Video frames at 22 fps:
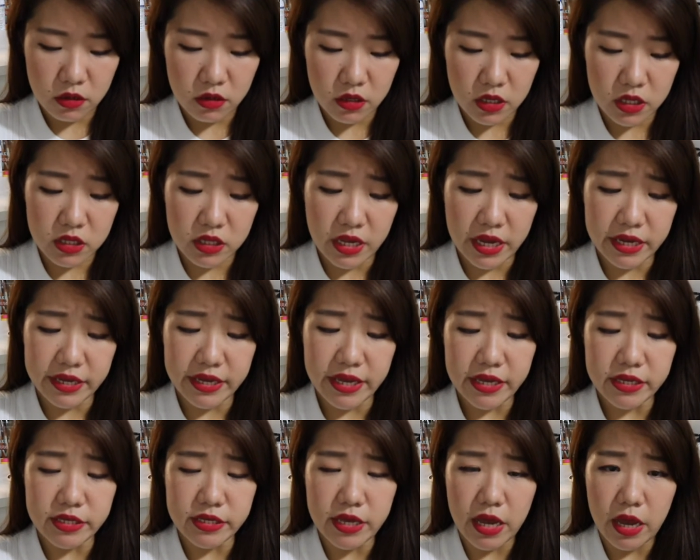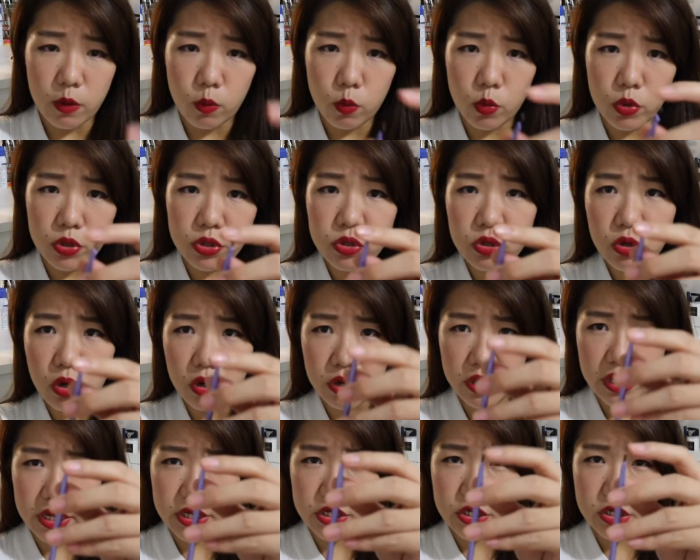In that case, I will
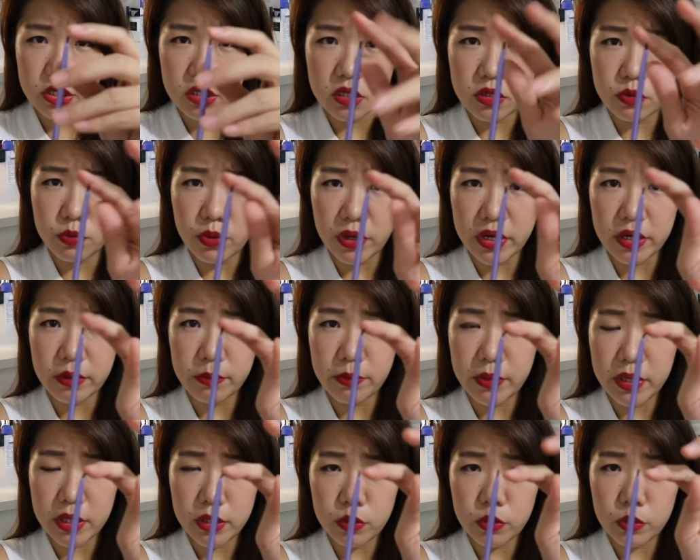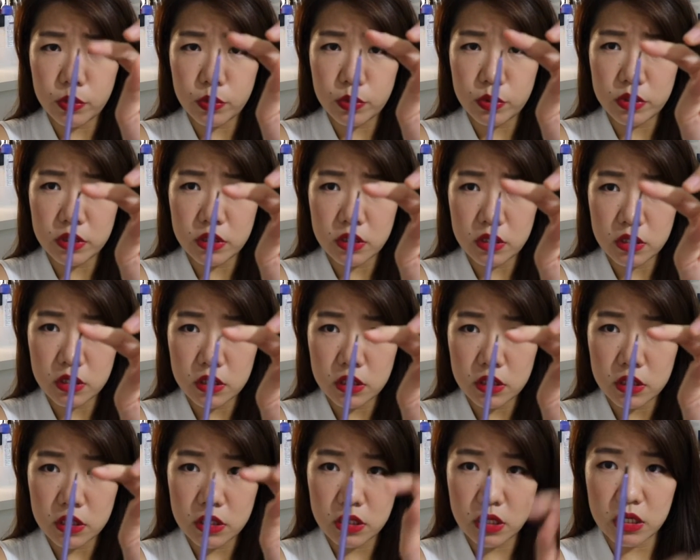not actually recommend you
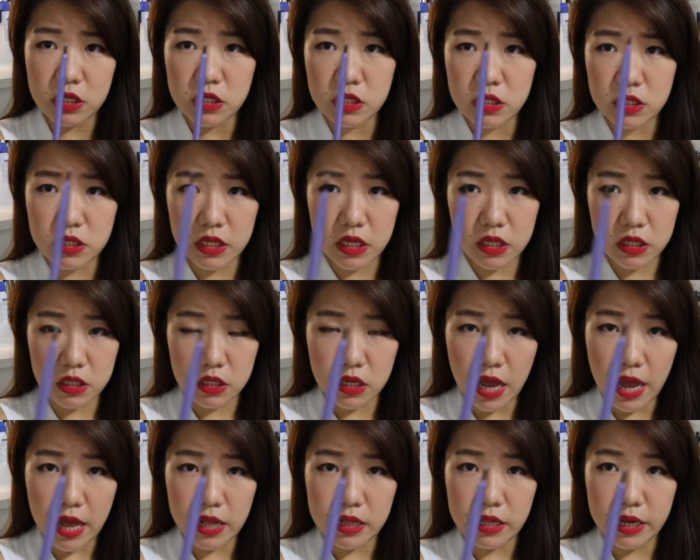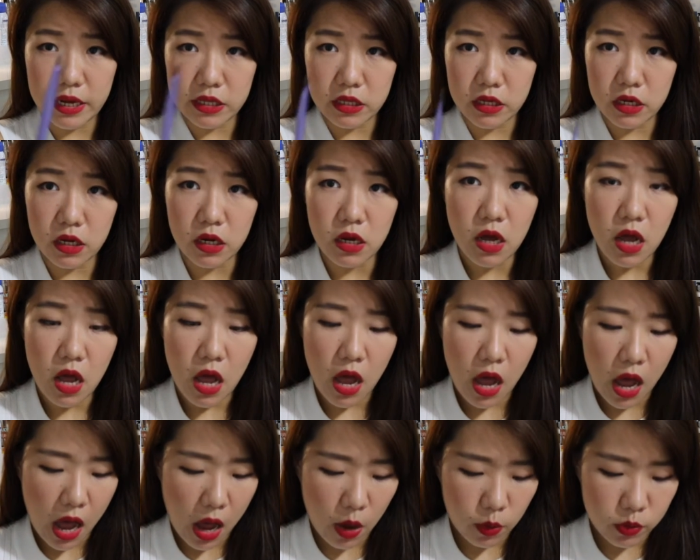this thin eyeliner,
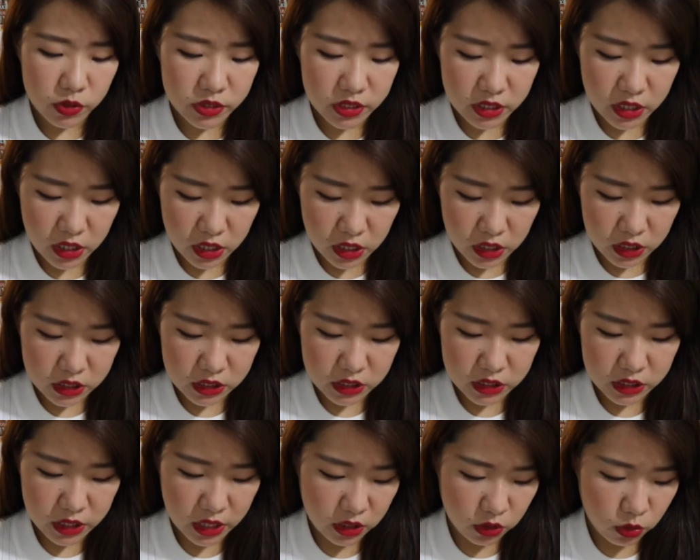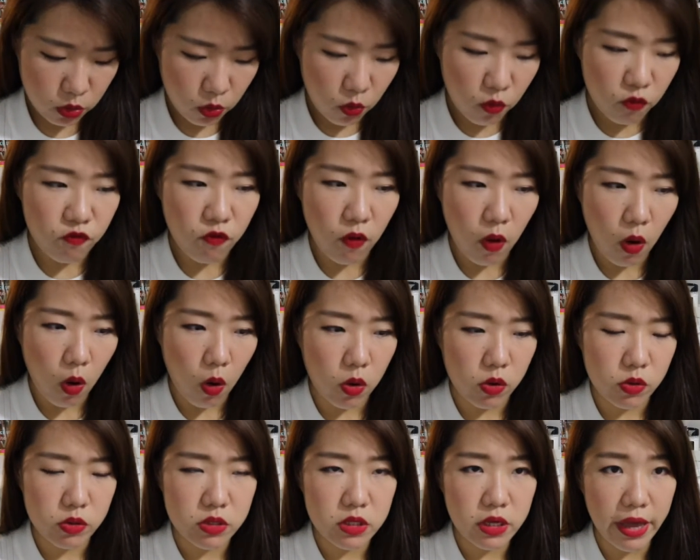I would say instead go
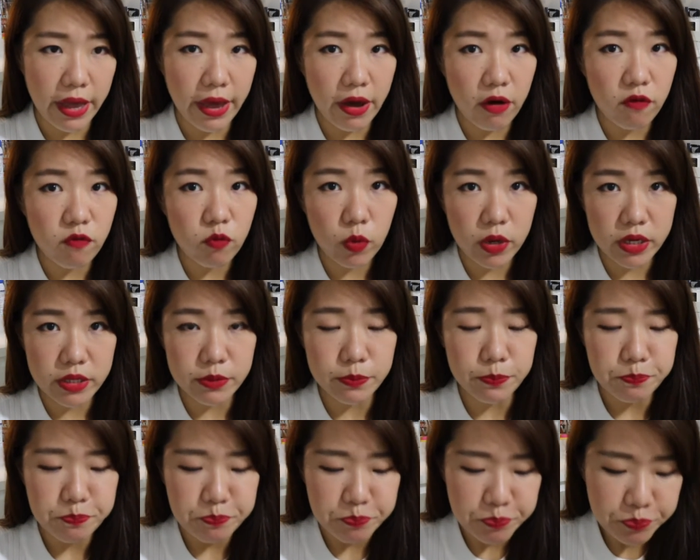for the E.L.F one,